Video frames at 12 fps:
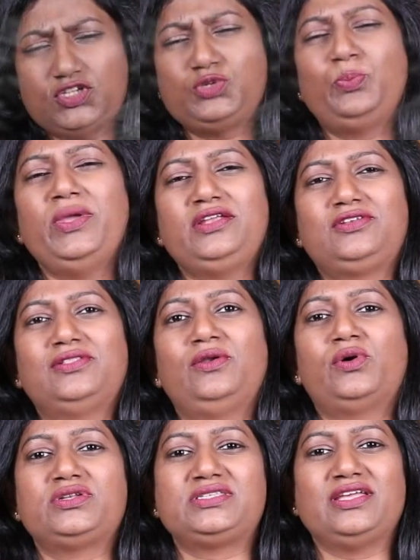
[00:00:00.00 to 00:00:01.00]
Just speak to the
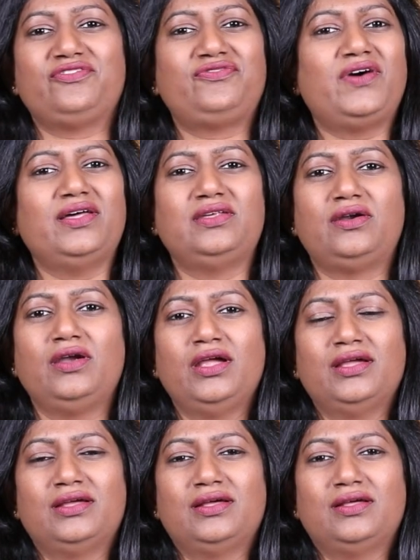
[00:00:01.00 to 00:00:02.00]
Lord. Say, Father,
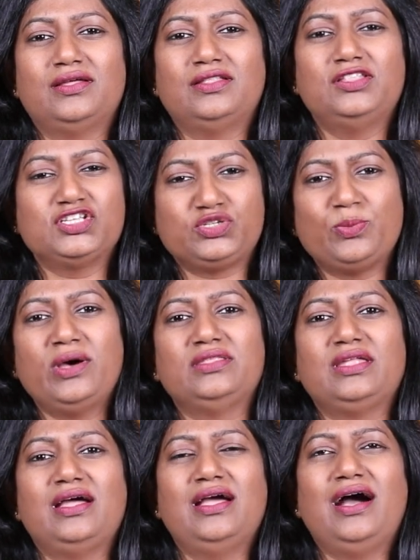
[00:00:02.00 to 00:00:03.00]
this
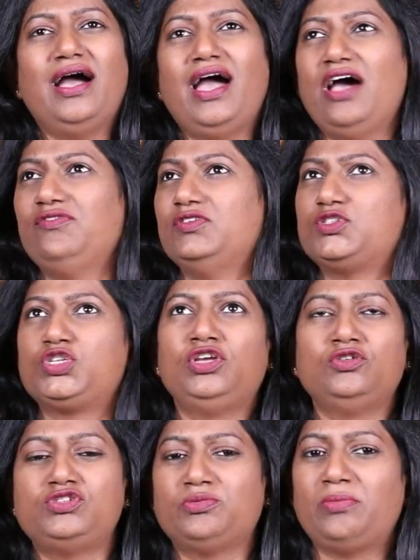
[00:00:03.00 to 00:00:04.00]
month, I have this
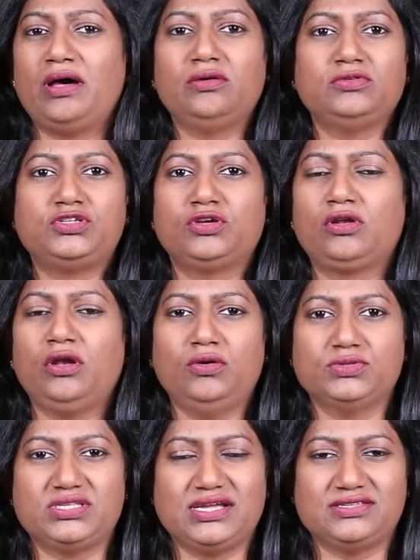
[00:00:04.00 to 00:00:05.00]
huge amount to
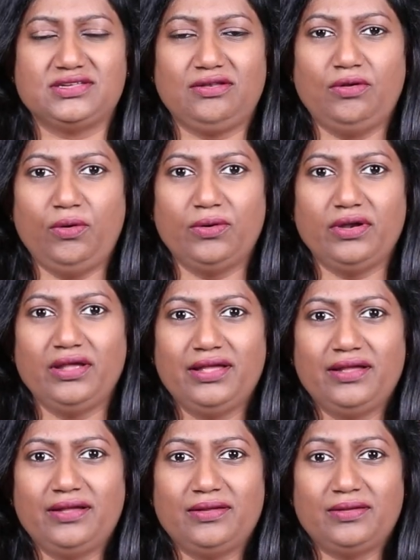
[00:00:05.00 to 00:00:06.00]
close as a loan.
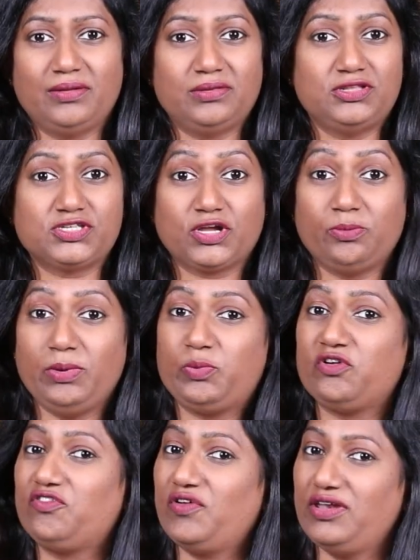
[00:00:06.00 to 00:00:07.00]
This could be
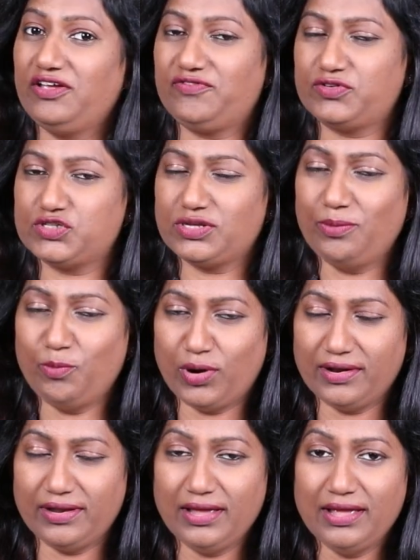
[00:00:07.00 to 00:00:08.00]
prophetic for
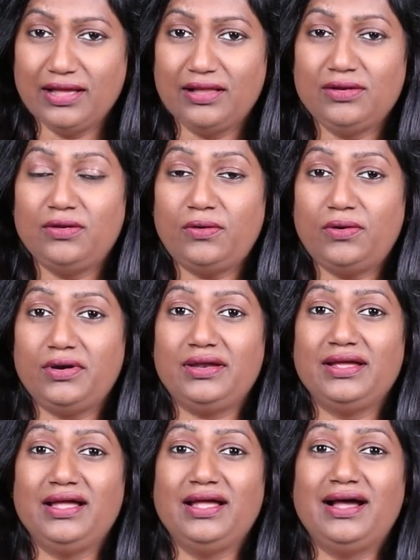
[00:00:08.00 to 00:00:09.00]
someone.
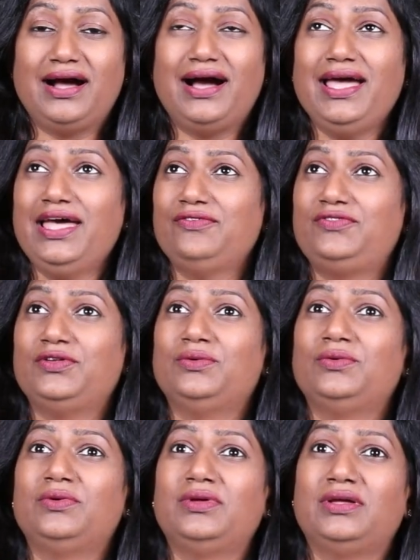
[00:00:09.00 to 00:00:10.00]
Lord, I have
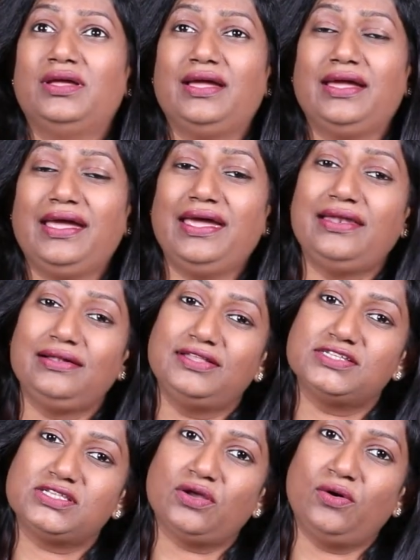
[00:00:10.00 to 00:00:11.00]
to handle
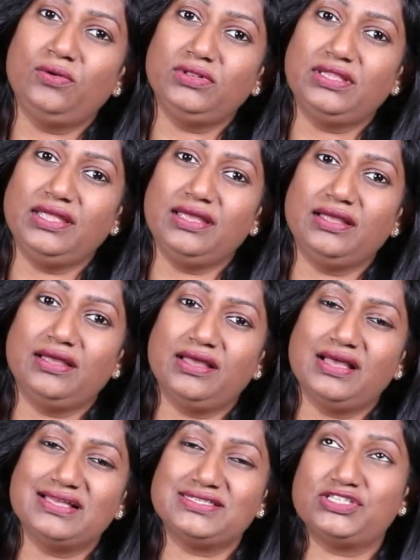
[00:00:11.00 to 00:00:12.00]
this whole thing
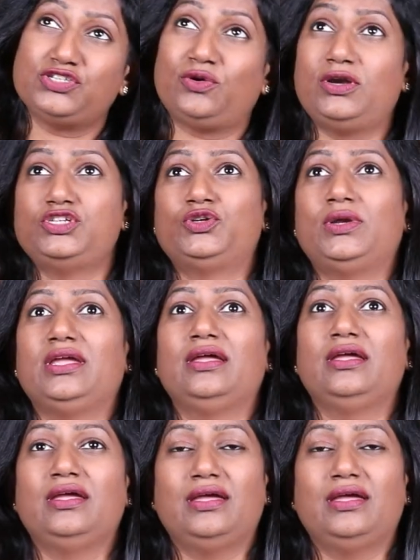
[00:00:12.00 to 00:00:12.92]
as a surgery